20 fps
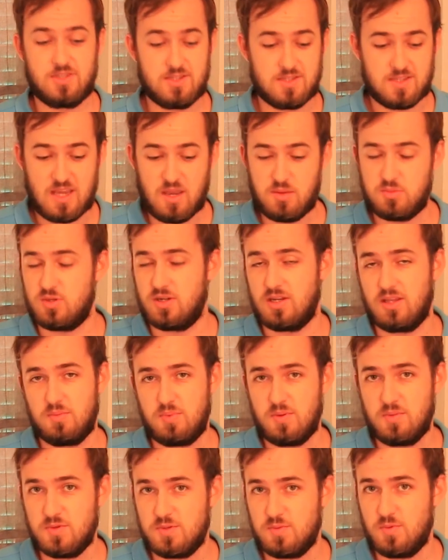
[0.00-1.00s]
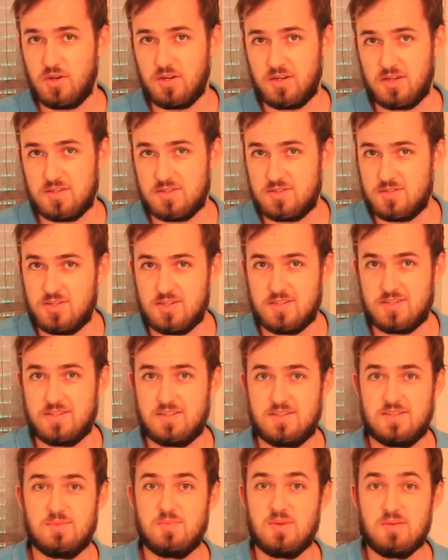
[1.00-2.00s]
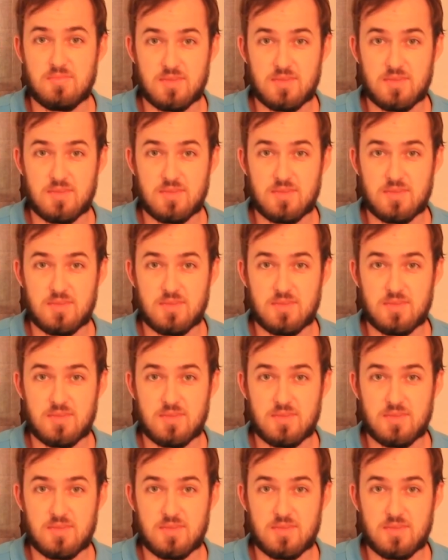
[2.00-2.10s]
just capturing other people's workers just to be